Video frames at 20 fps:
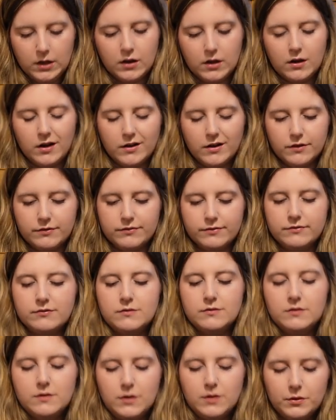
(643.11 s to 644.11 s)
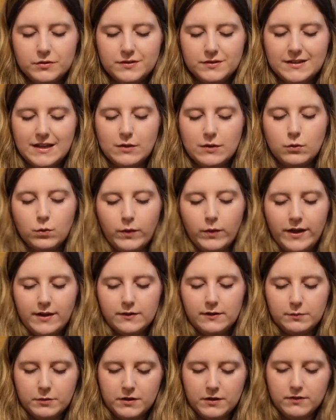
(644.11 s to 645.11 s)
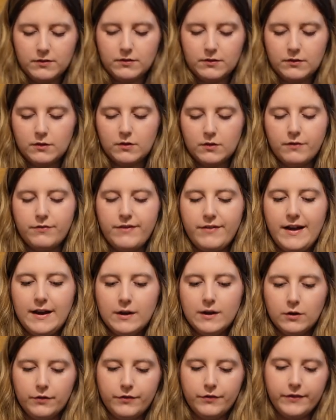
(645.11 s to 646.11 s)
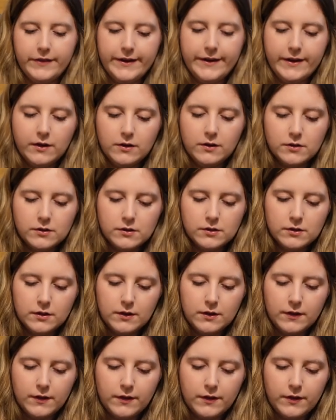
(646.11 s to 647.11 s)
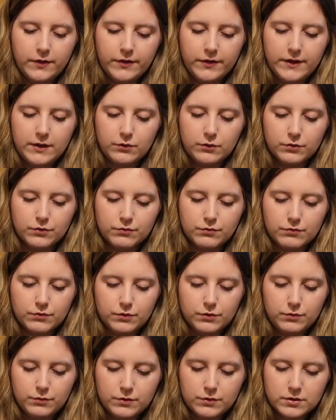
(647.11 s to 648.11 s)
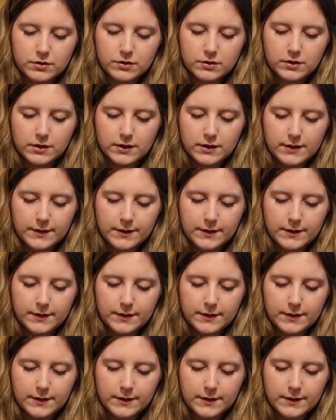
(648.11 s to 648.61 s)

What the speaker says: kind of, I wouldn't say always, but fairly often there are the odd root that